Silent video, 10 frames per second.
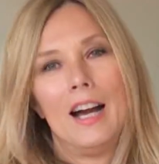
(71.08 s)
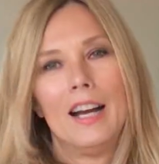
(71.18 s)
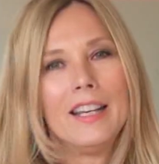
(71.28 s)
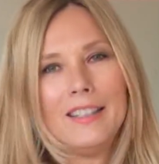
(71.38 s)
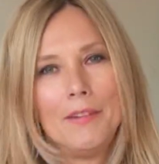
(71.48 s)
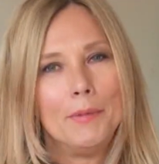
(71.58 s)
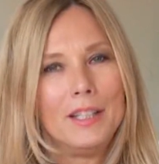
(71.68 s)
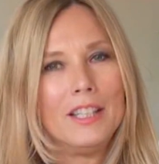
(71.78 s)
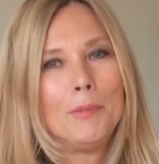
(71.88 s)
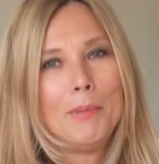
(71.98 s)
I can say,
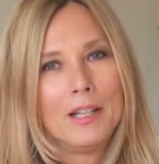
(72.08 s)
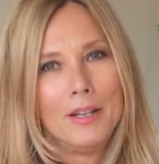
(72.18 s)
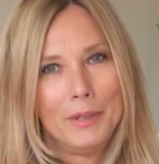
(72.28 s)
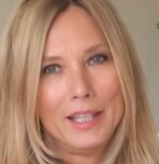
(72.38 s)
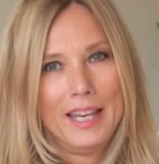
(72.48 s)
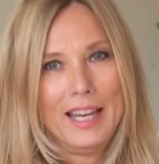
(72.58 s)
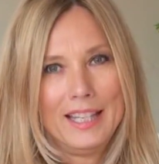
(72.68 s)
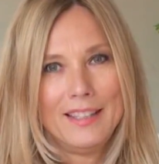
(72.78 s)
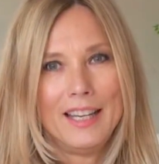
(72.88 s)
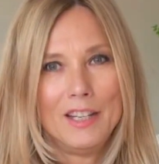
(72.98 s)
especially with
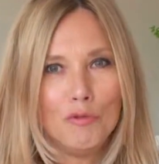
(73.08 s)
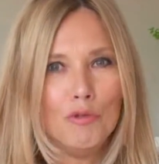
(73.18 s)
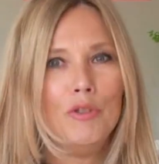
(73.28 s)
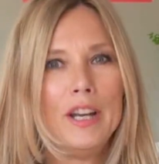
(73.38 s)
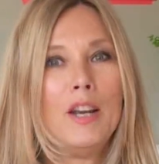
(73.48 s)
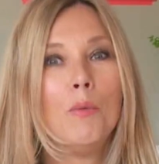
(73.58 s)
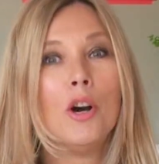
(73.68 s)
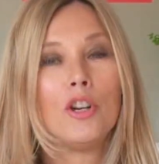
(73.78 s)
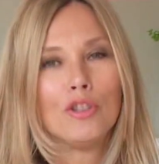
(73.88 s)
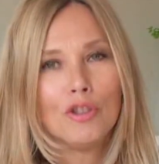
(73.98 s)
kids, it really
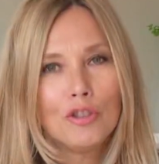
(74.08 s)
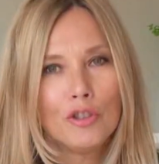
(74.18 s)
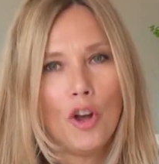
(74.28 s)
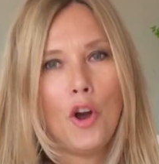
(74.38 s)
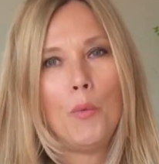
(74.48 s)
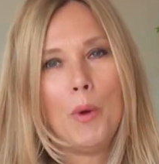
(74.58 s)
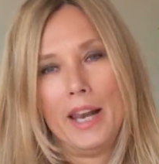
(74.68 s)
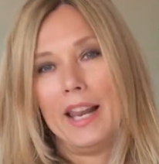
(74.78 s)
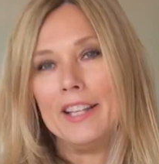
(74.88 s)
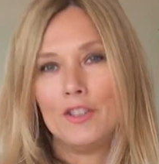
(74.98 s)
works so
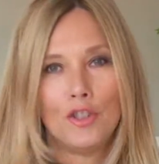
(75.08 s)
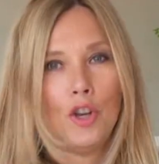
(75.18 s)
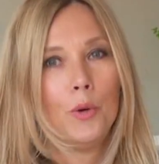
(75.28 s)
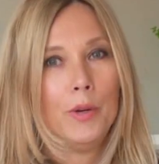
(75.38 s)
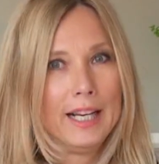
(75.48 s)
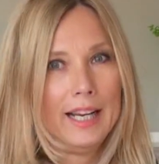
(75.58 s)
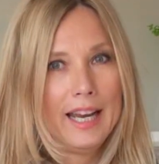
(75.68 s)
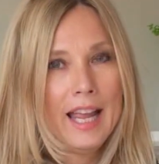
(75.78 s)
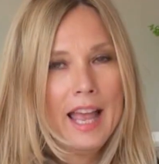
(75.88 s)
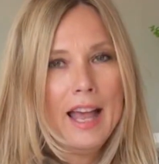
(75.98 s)
well and so
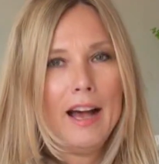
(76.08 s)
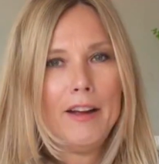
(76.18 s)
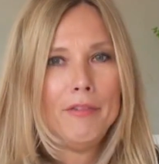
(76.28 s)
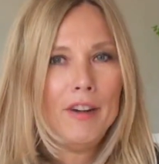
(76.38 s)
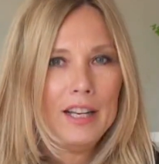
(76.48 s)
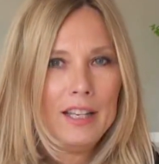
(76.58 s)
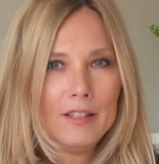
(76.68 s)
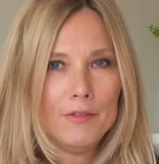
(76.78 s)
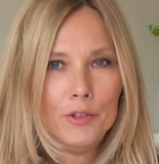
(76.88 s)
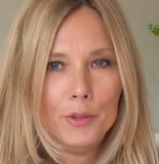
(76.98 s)
quickly. I find
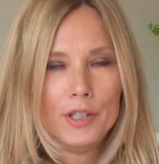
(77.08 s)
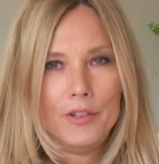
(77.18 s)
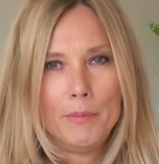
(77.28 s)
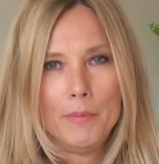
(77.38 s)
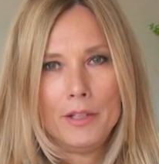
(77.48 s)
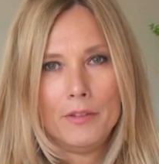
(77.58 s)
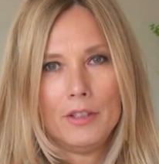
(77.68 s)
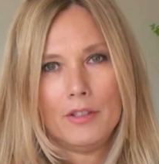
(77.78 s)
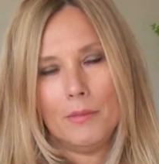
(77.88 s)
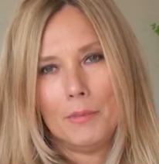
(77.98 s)
this verruca treatment,
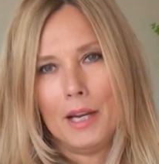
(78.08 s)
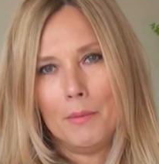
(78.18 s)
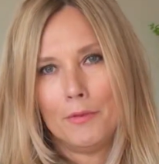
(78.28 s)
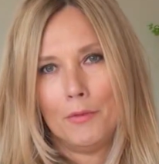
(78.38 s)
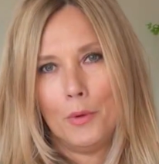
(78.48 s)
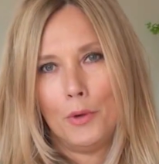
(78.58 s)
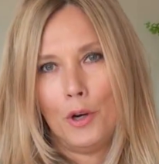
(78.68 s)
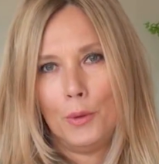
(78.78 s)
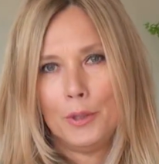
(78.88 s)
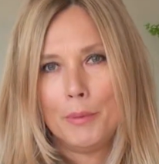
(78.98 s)
sometimes for
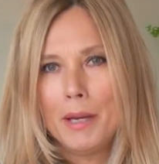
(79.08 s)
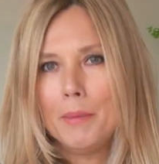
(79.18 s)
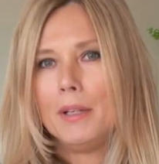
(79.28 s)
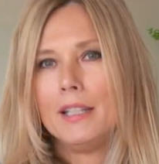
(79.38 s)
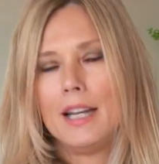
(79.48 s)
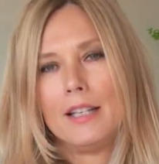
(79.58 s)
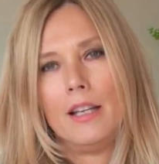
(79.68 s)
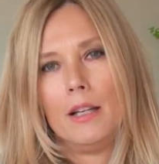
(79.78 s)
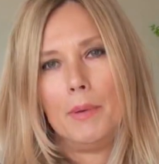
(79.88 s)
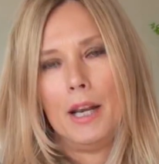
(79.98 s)
older people it takes a
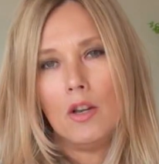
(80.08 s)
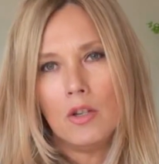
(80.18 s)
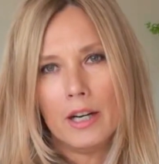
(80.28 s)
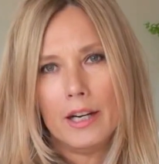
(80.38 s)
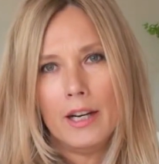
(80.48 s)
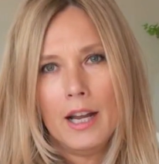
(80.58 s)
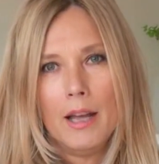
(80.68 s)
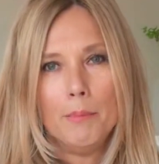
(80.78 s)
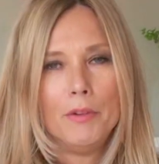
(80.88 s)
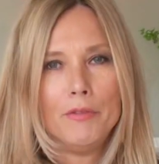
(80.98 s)
little bit longer,
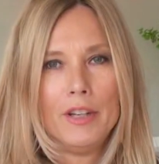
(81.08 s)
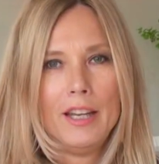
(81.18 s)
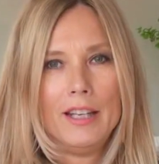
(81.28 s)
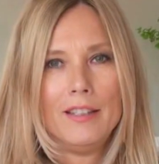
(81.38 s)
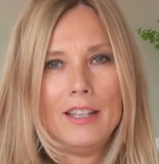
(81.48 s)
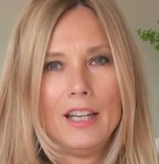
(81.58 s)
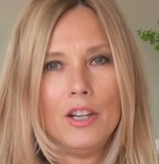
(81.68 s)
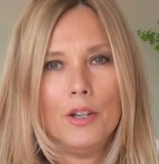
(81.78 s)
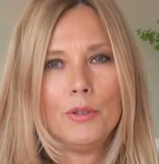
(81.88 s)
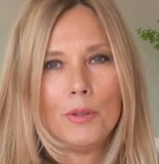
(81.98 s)
but for kids it
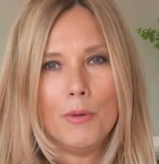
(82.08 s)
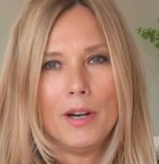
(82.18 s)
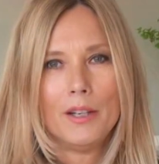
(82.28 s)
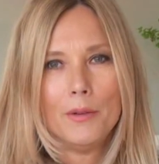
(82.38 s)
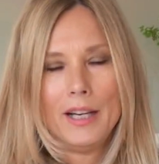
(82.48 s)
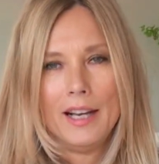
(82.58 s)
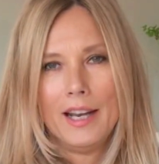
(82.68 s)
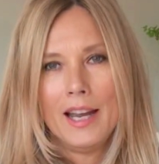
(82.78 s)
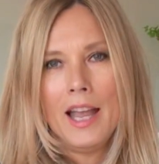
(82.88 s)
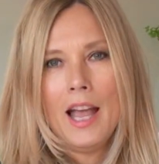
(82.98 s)
goes quite quickly.